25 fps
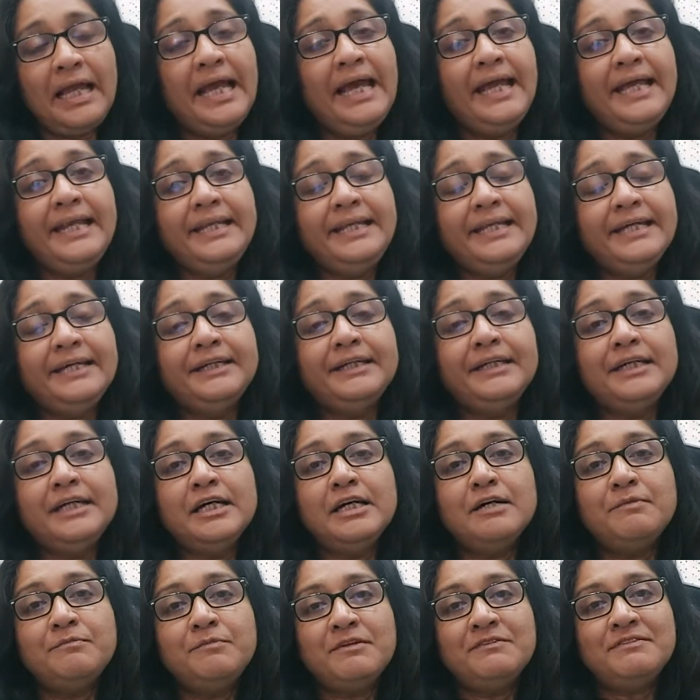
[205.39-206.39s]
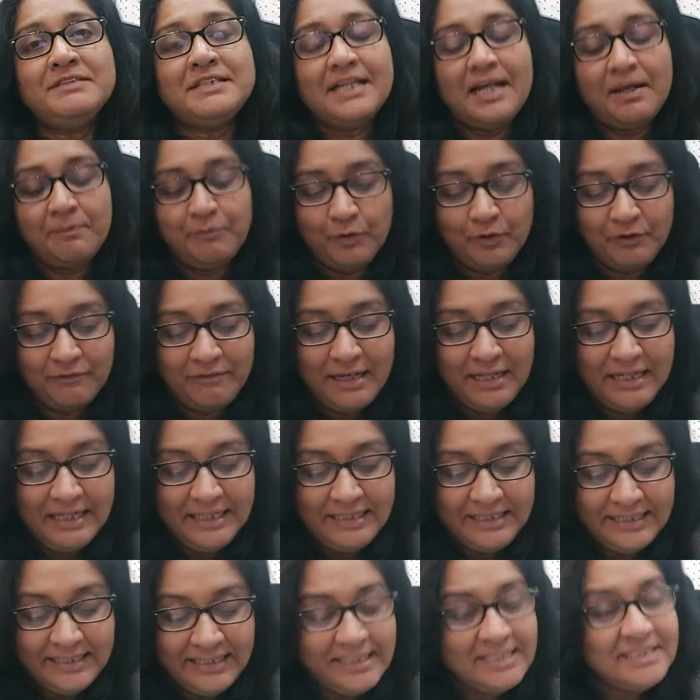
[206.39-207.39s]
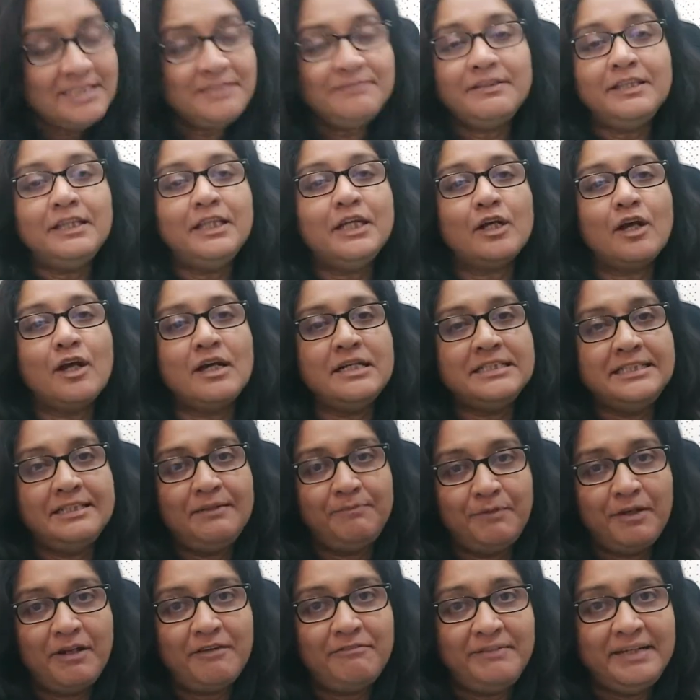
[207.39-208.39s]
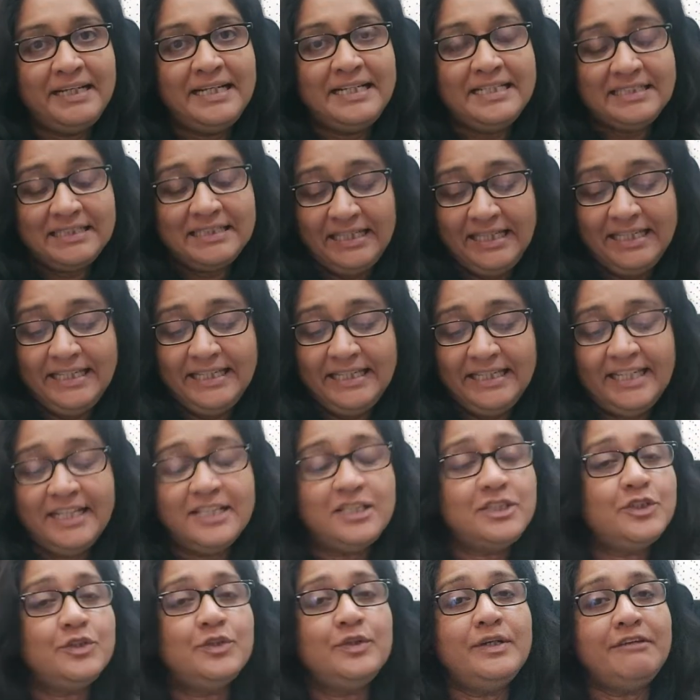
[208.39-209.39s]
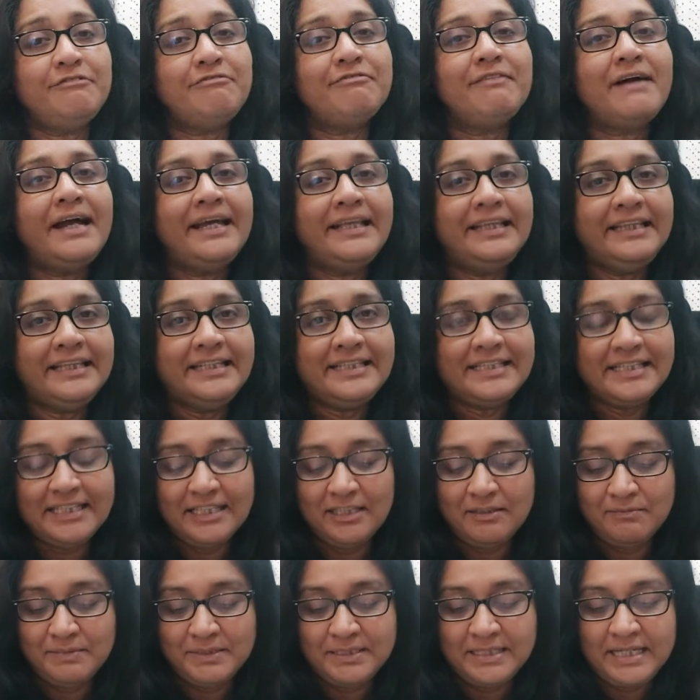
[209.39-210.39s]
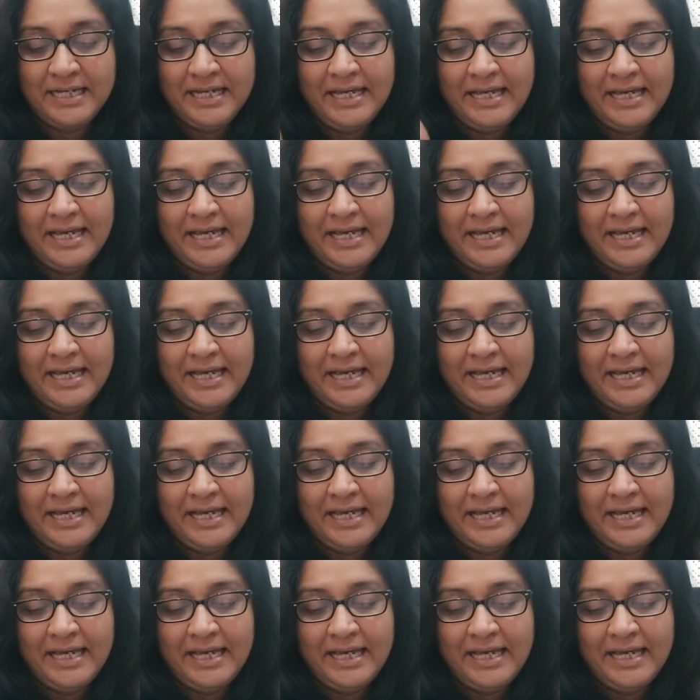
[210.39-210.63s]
And Professor Rambukwella deals with the concept of nation. He needs to define the terms.